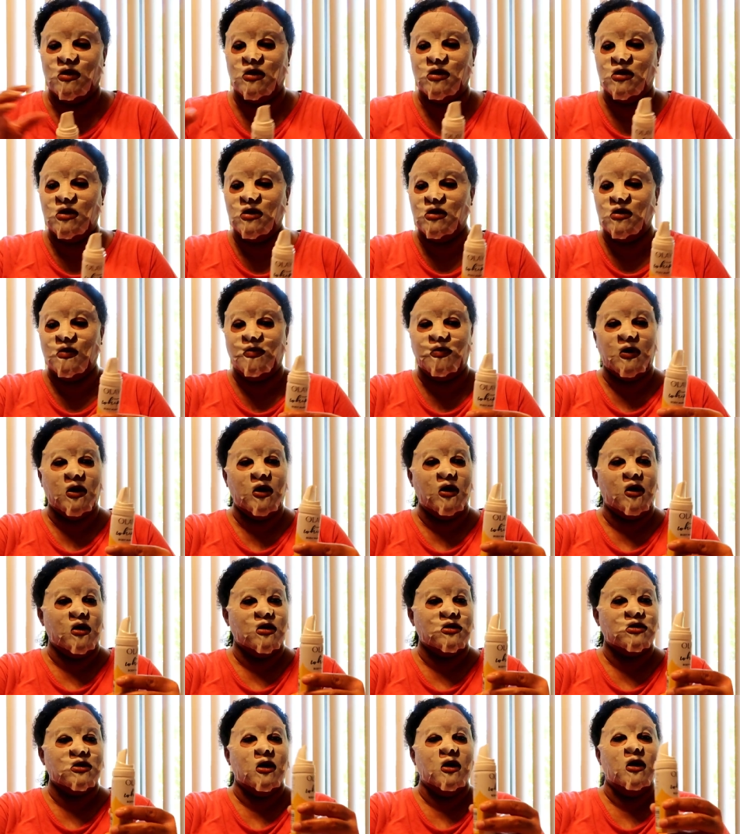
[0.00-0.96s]
this is a
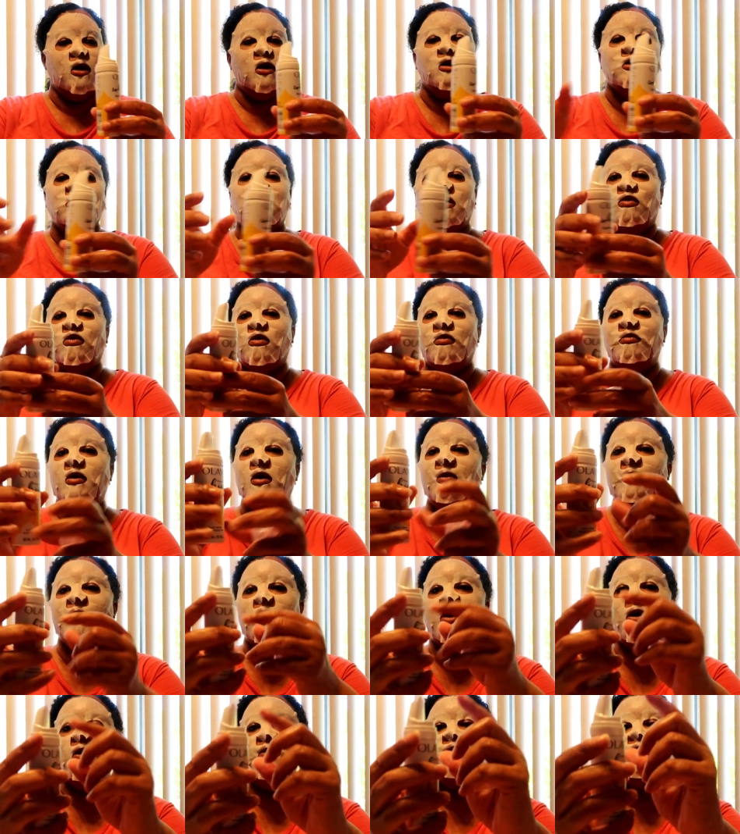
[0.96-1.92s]
plus. So
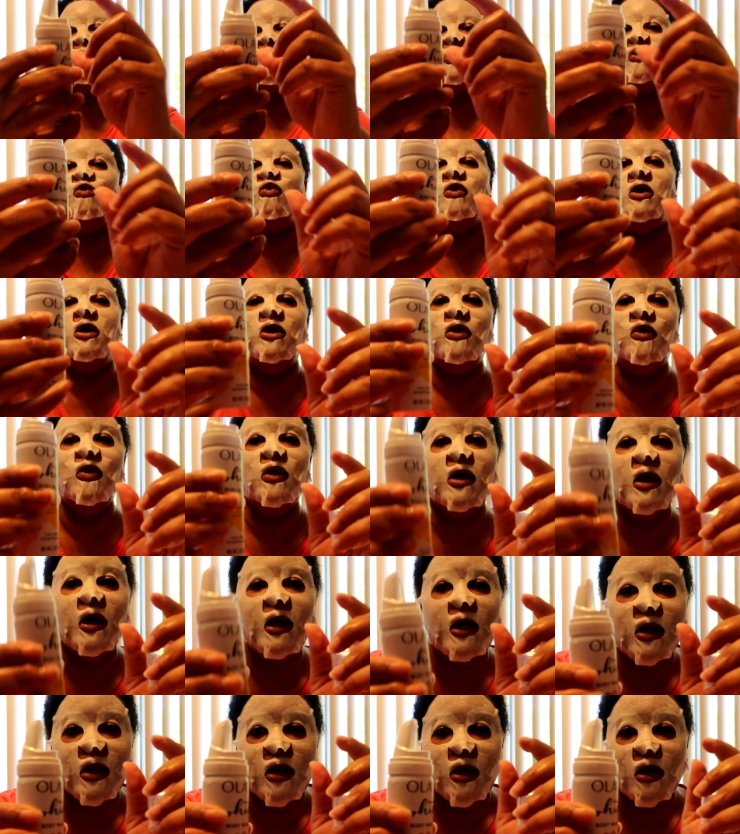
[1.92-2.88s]
remember, when you
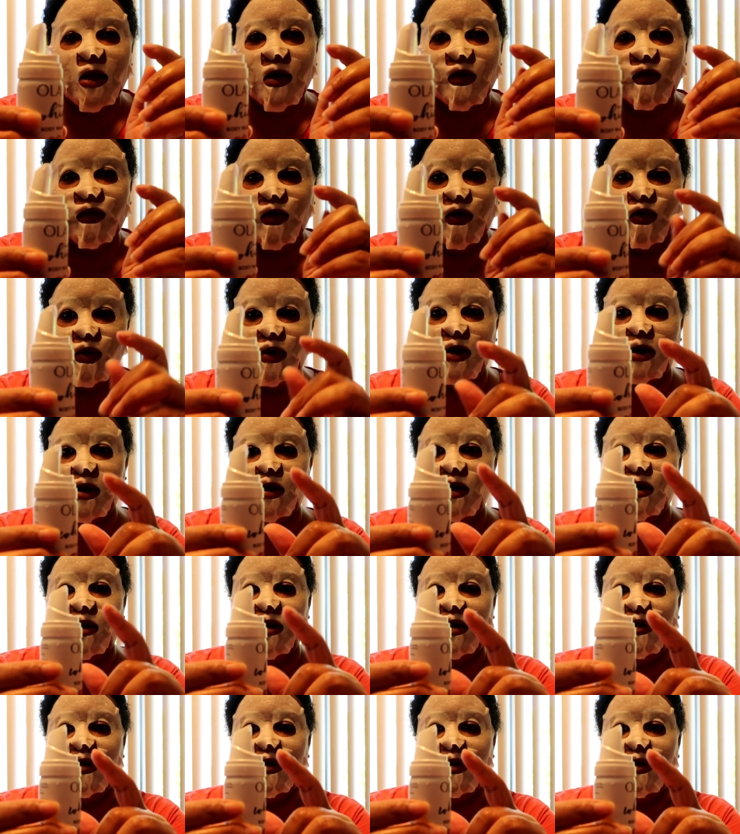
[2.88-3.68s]
get it, if you get